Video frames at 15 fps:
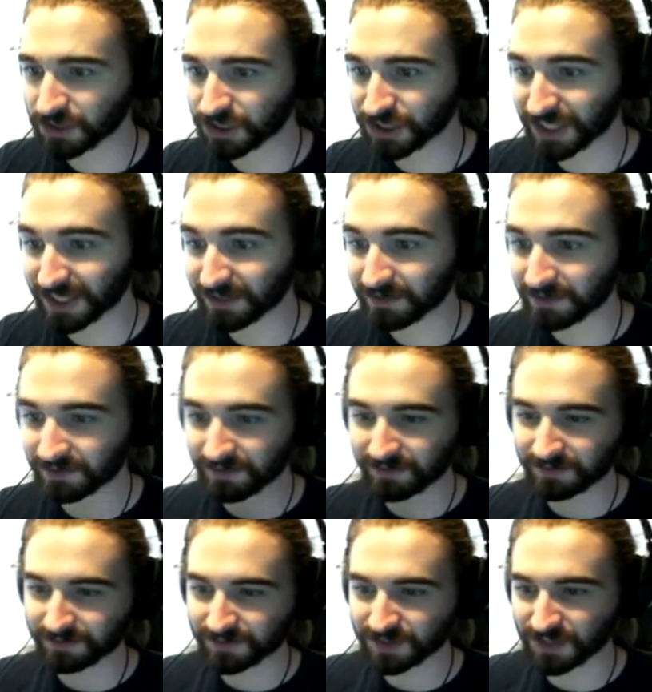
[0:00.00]
Shit.
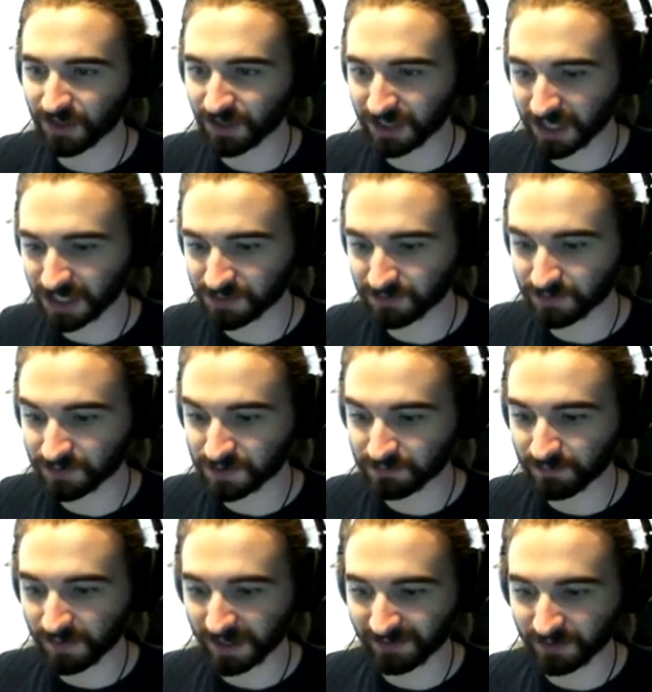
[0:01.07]
Sorry guys, we're
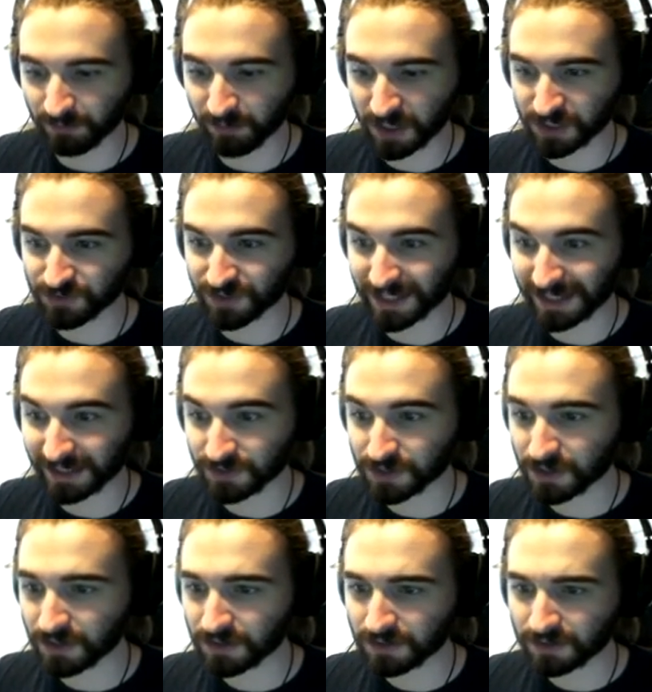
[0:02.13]
just gonna have to bust through your
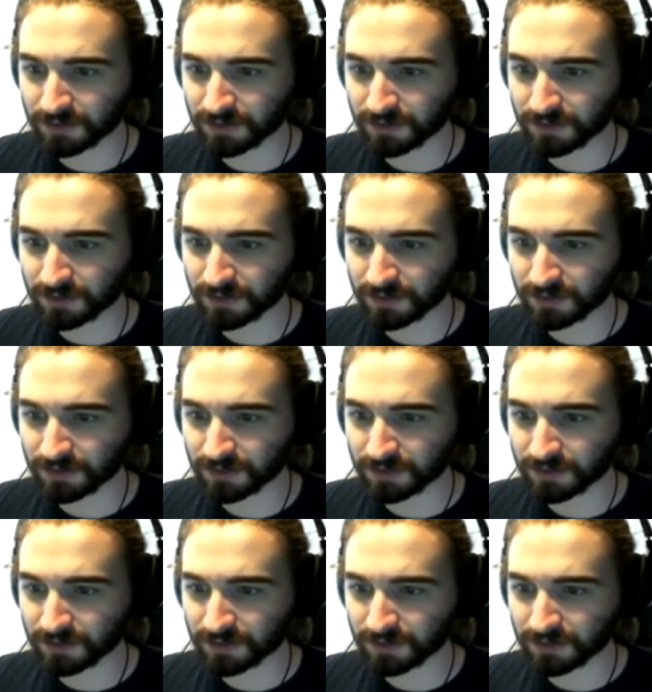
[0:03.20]
house.